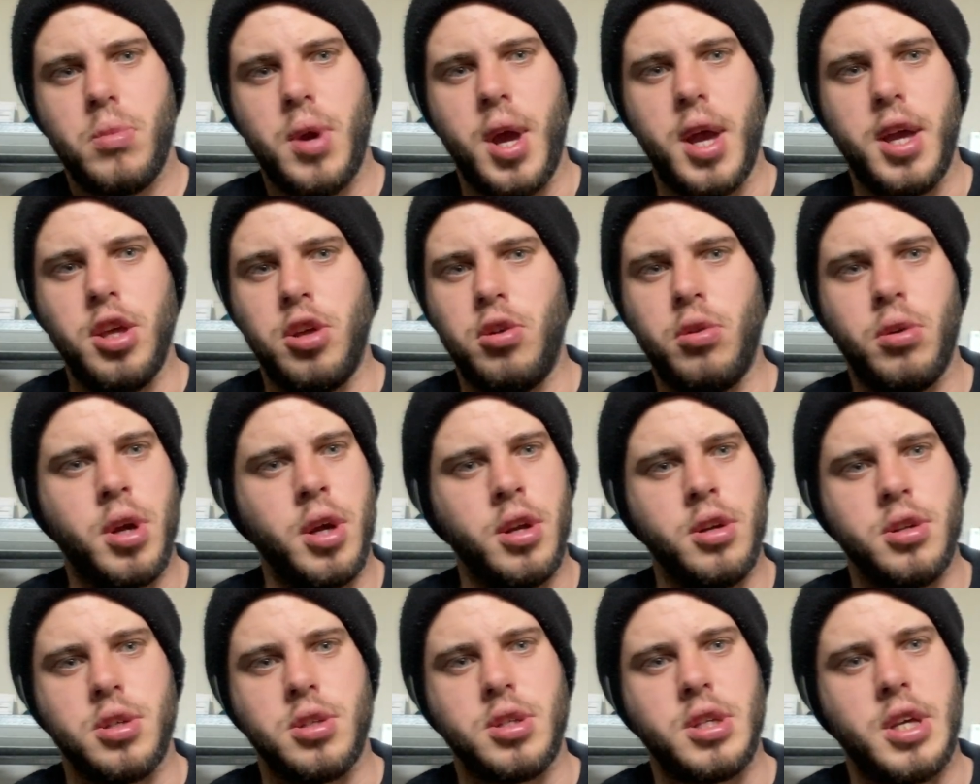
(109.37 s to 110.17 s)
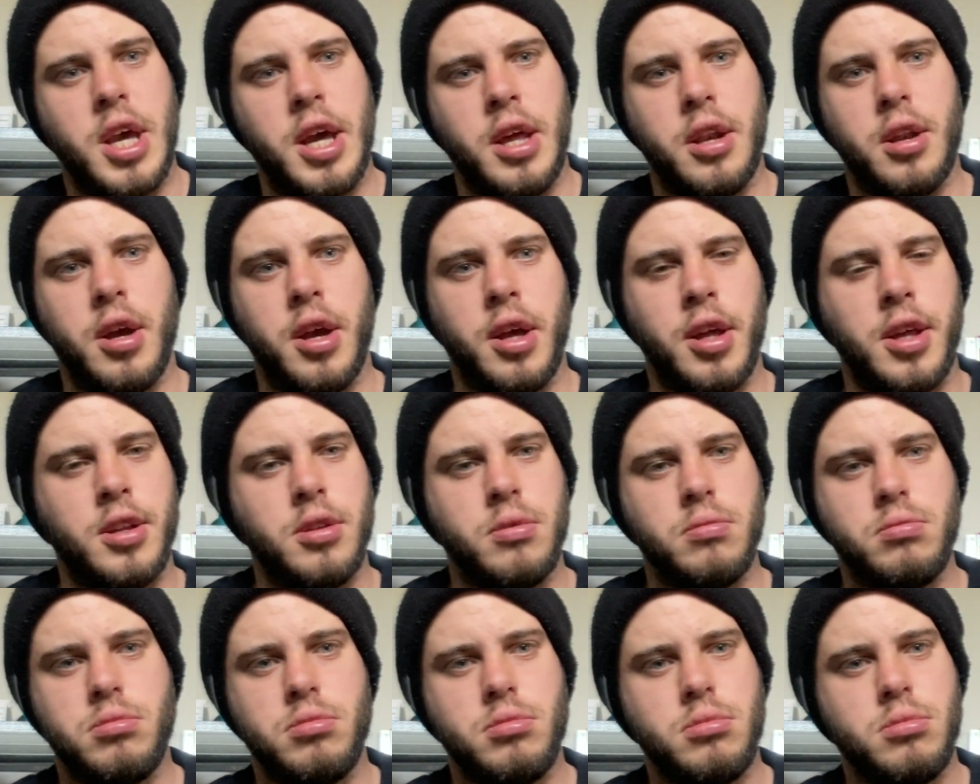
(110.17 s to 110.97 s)
you can just get a
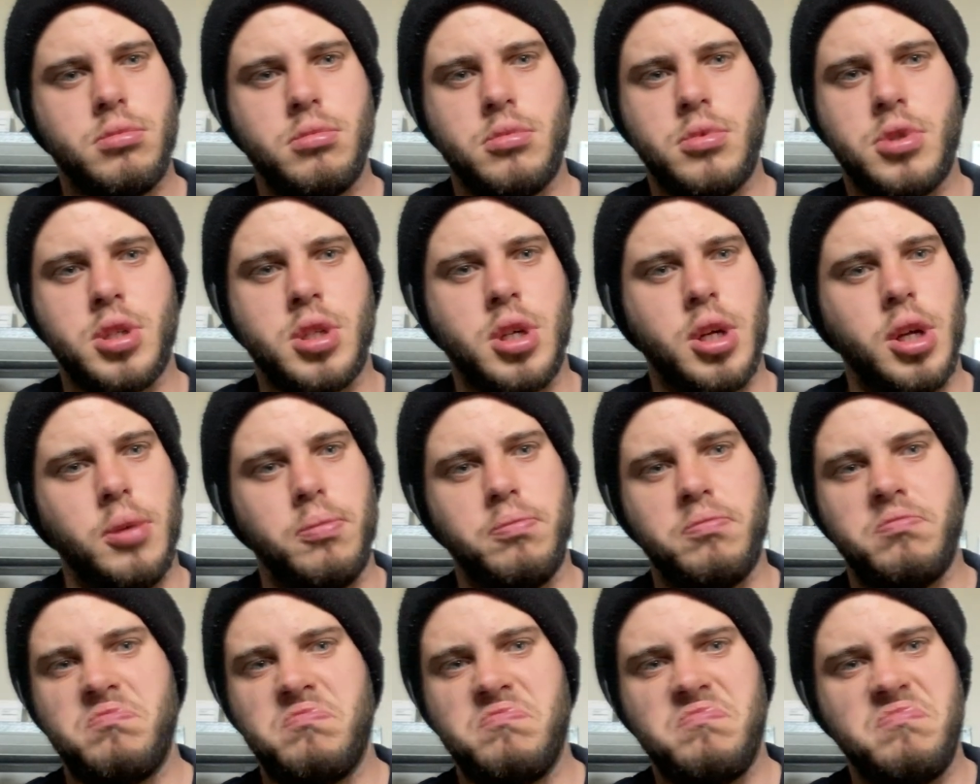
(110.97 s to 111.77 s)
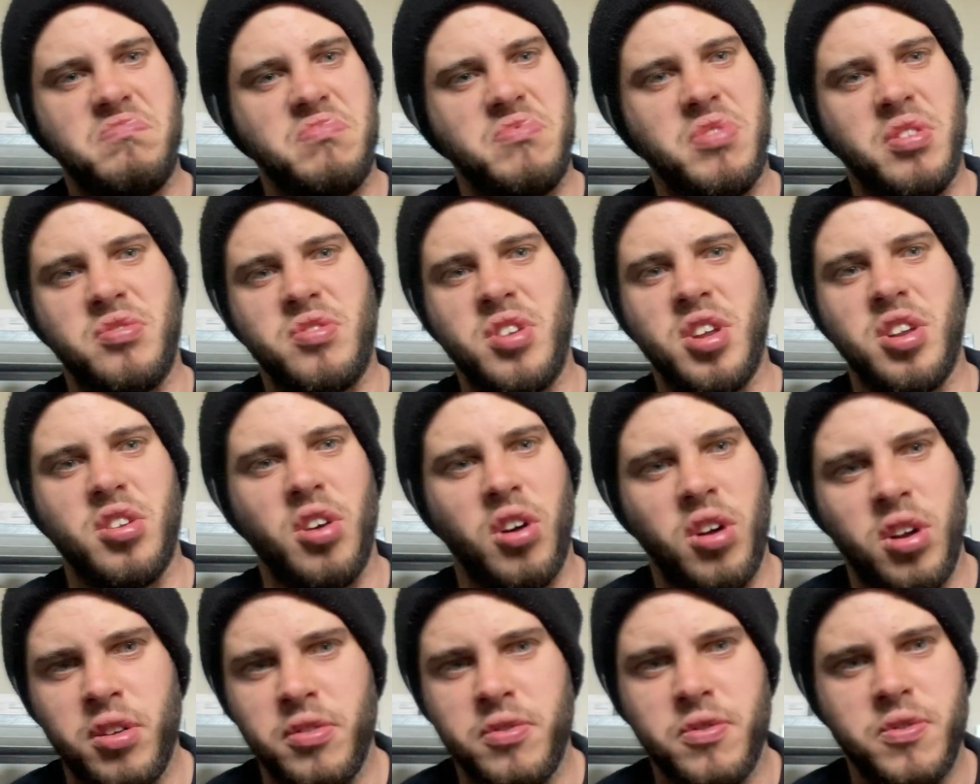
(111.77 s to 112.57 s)
cheap
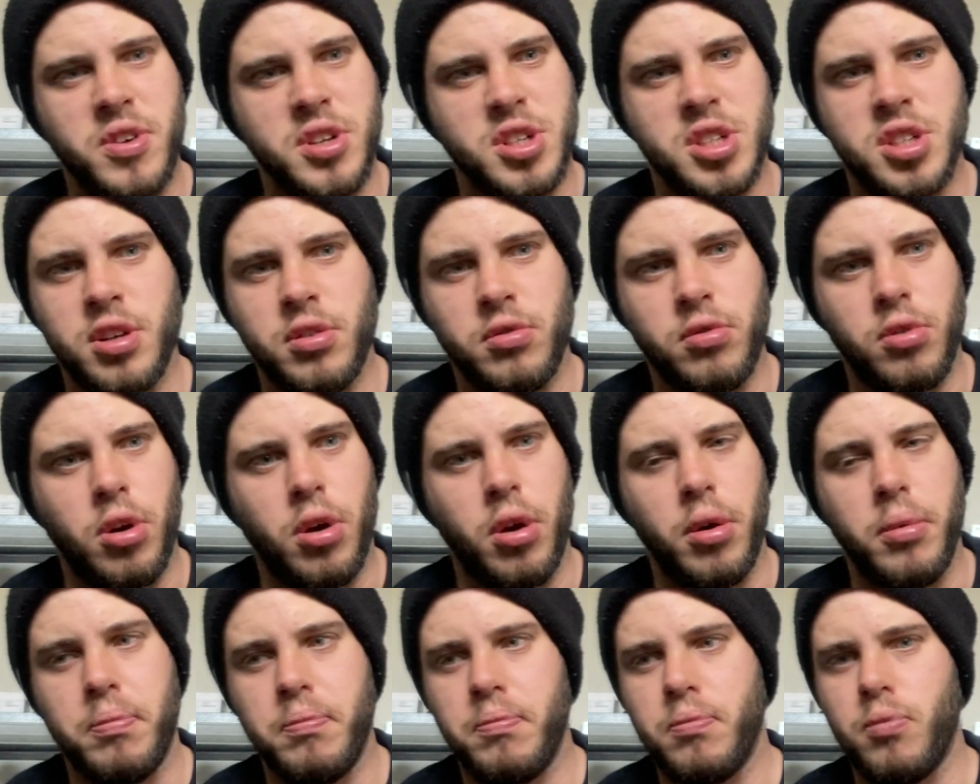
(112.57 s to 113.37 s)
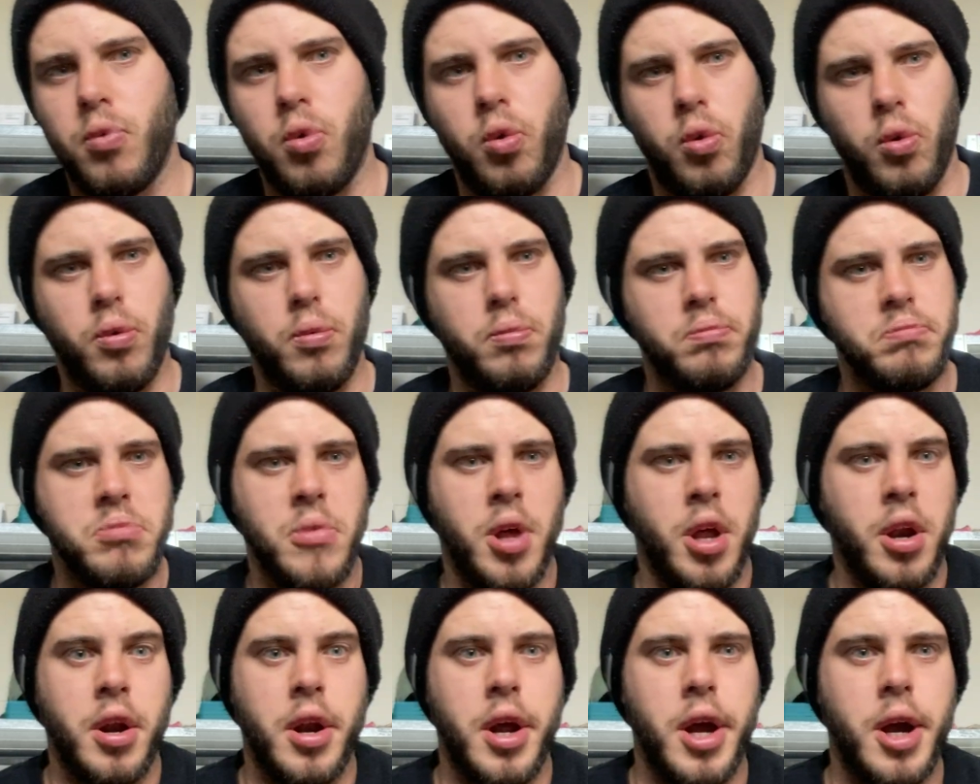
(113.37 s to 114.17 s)
$50 fishing rod, or I
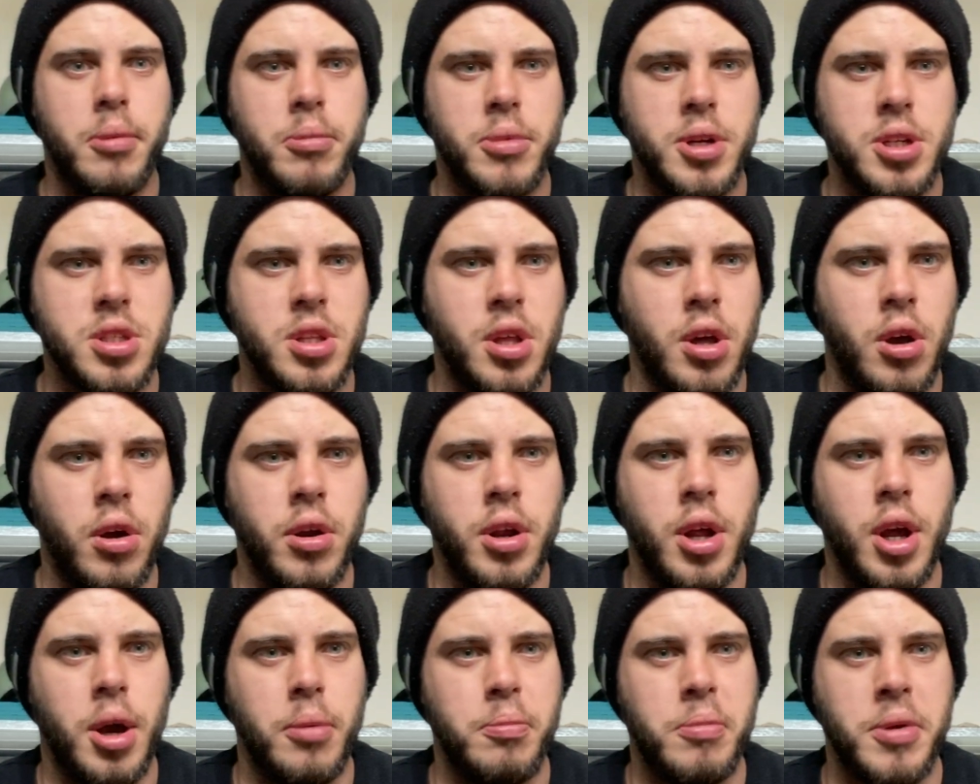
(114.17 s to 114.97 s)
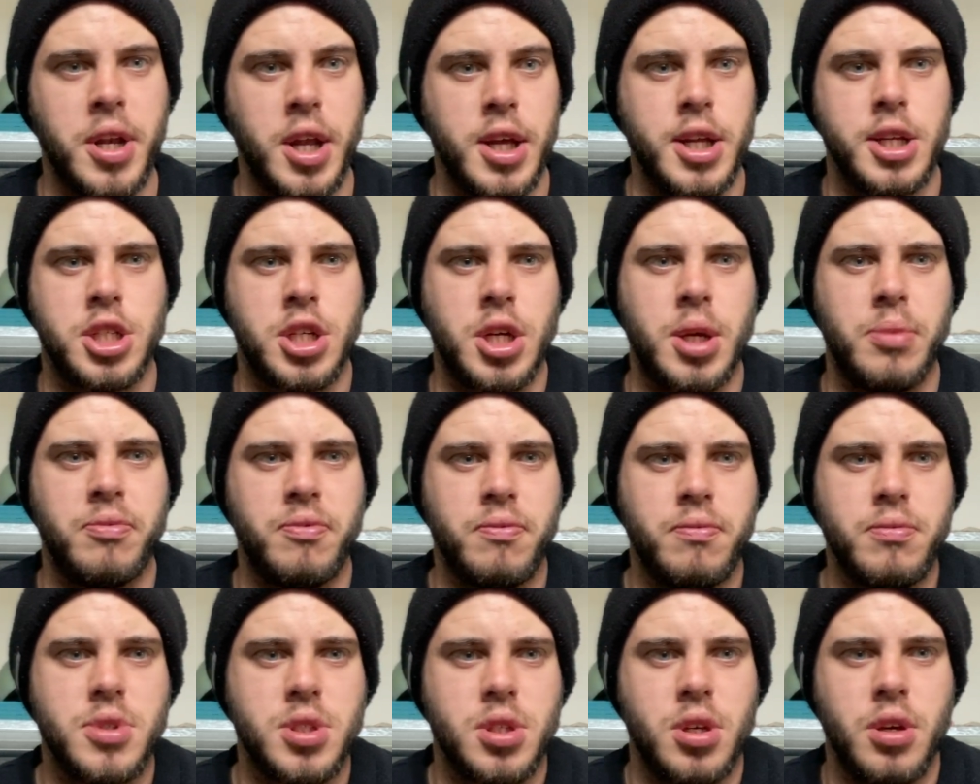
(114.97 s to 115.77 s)
don't know how much they are now, but a cheap
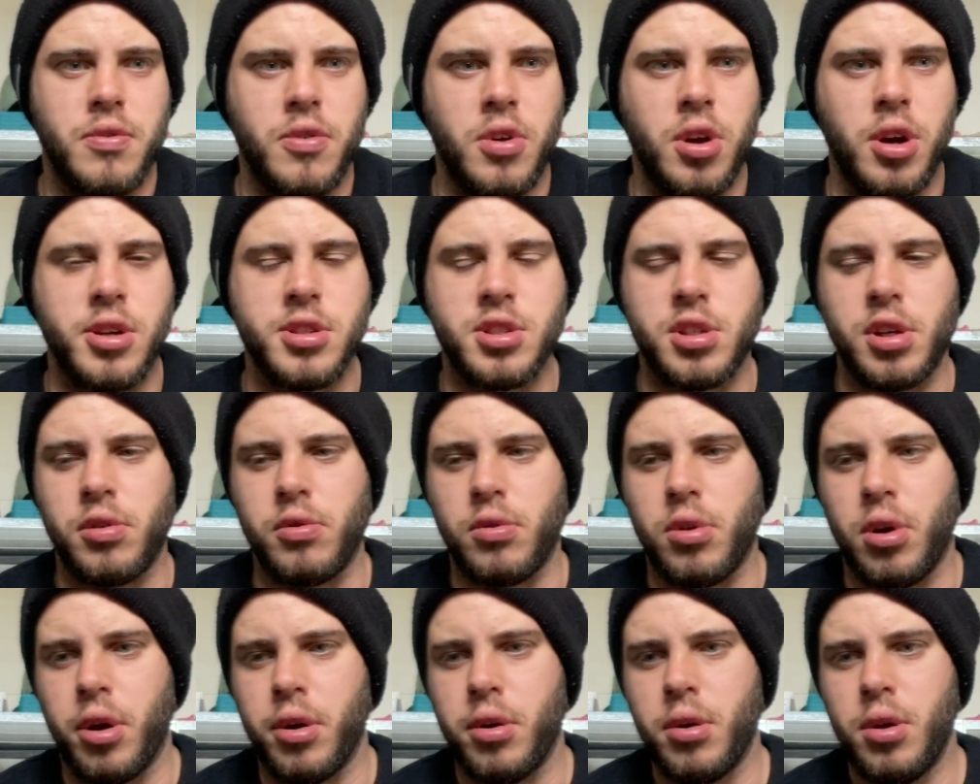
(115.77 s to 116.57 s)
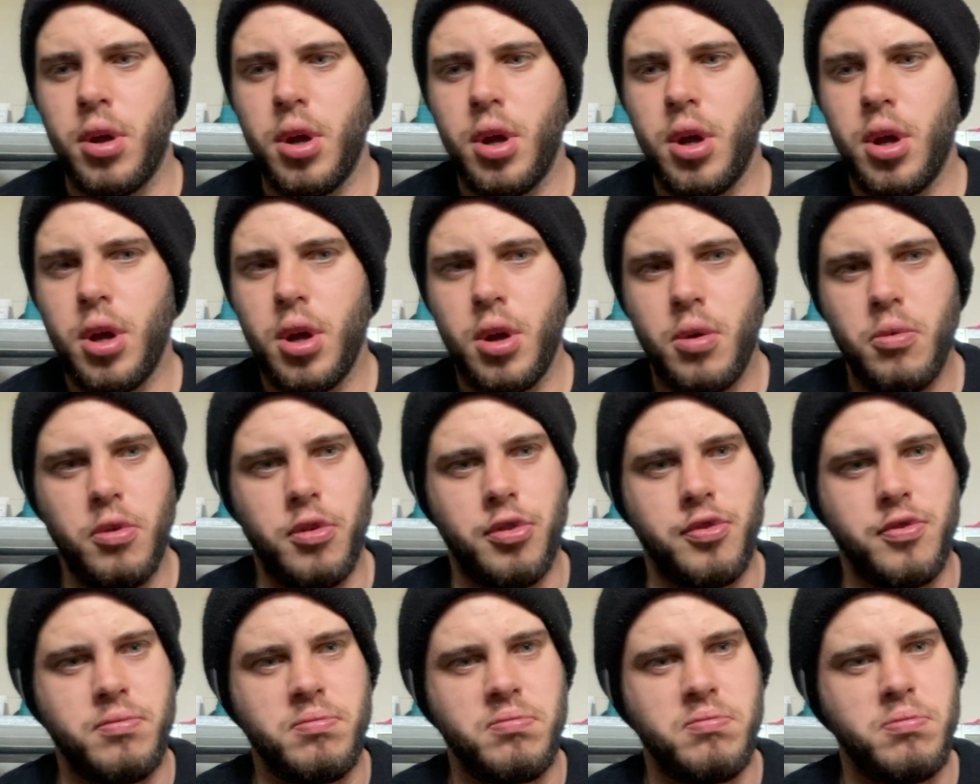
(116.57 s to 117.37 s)
surf casting rod
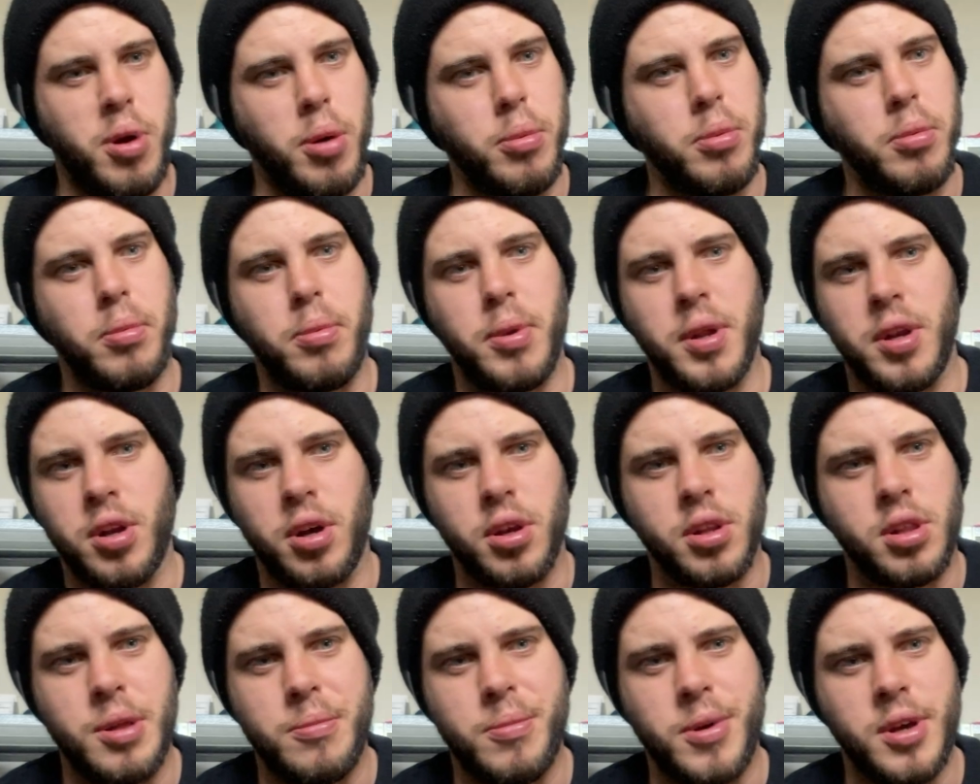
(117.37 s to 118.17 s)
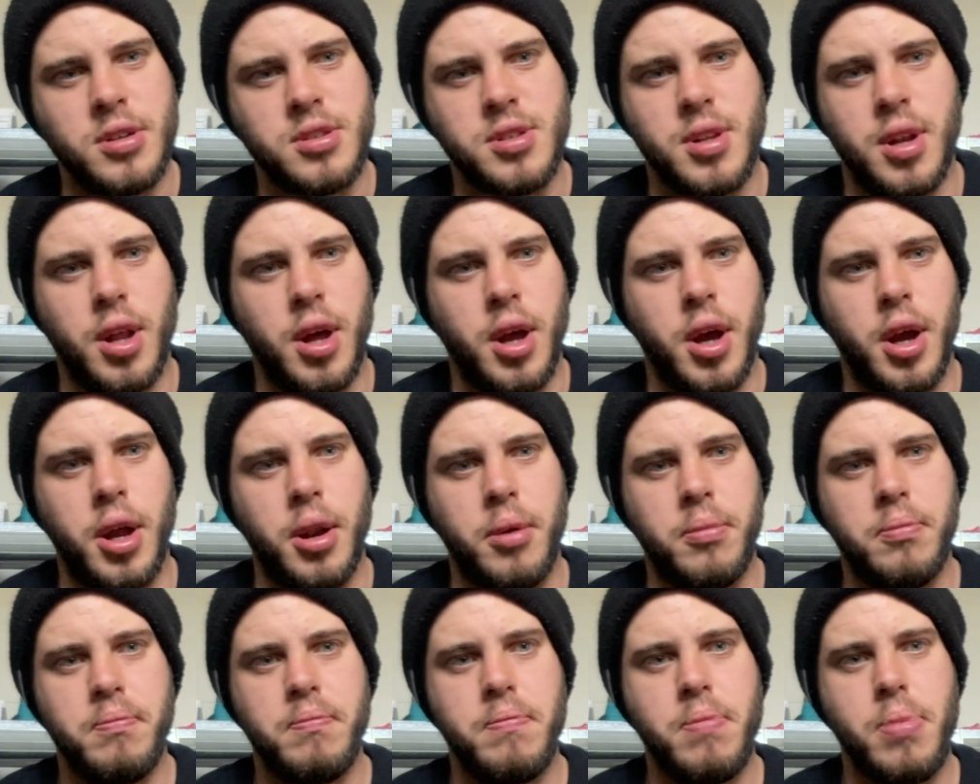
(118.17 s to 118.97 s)
with probably not the best line,